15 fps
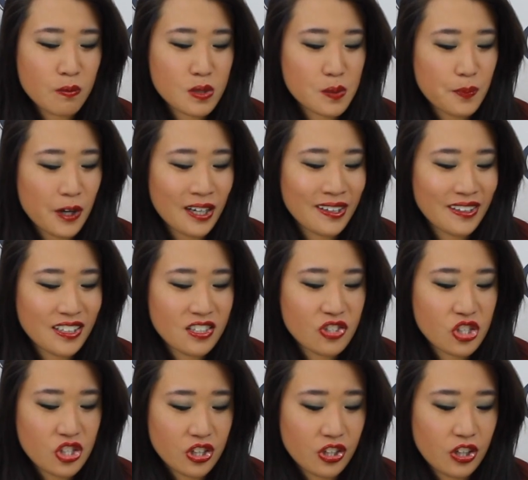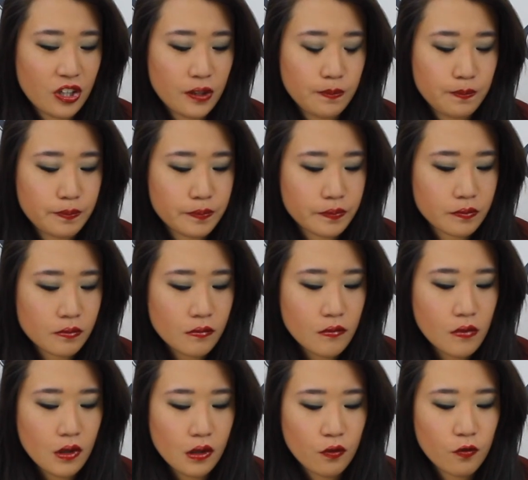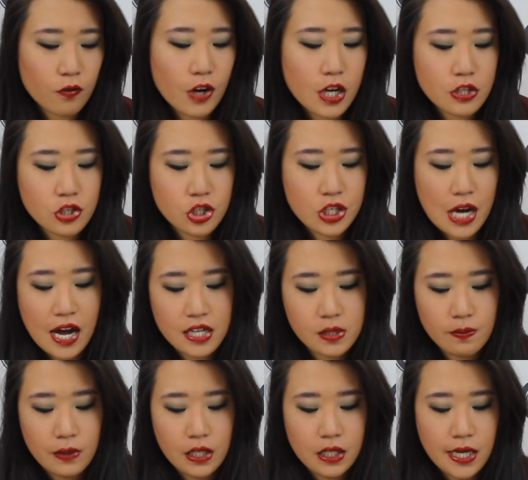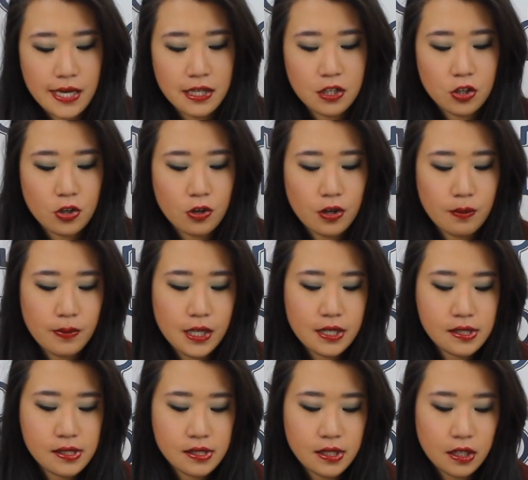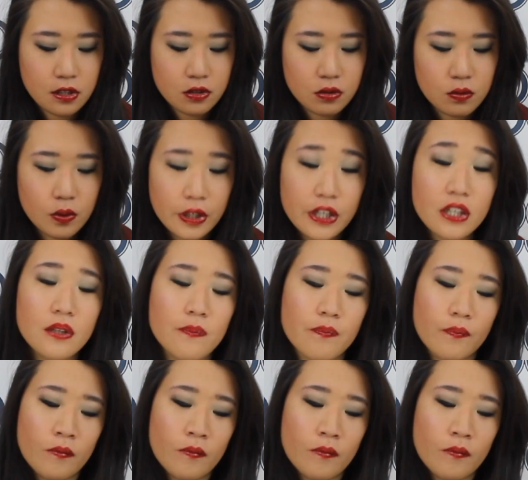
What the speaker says: Sparkling sugar, fresh jasmine, and creamy sandalwood.